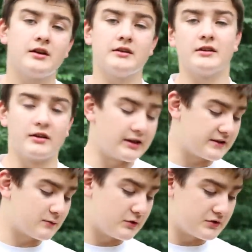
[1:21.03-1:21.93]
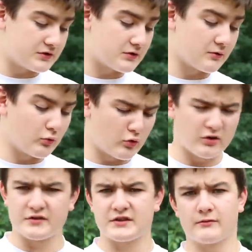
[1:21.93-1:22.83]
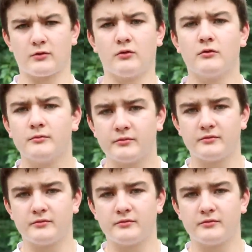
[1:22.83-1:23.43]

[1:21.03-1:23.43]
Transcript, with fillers: and then the last one's just earn more, several